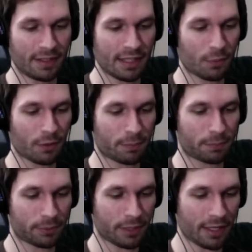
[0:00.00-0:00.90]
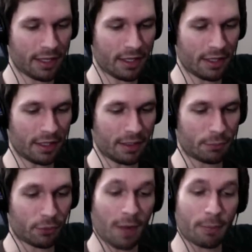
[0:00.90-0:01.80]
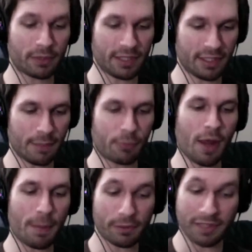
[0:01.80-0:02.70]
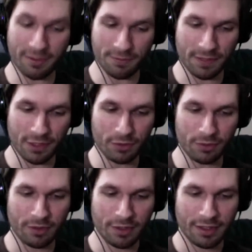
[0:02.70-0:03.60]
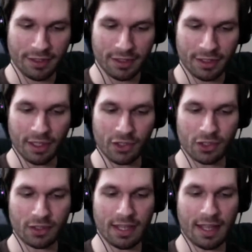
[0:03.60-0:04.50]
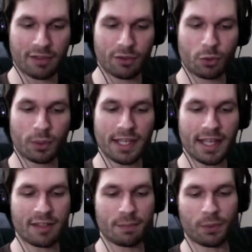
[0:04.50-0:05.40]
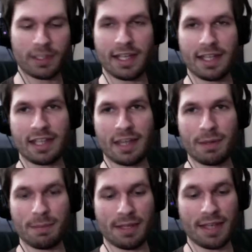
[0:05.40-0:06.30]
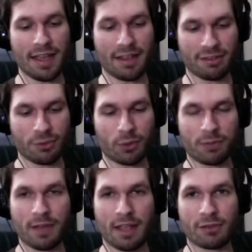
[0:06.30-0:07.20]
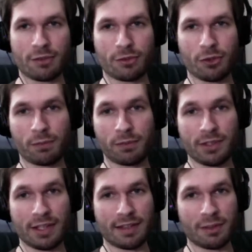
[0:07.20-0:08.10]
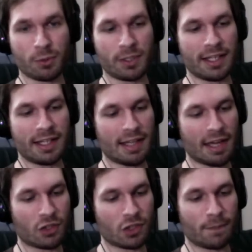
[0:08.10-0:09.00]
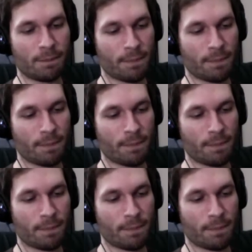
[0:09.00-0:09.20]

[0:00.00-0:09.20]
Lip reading: Network play, properly configured connection at 28.8 kbps or faster. So hopefully you got that 28.8 action.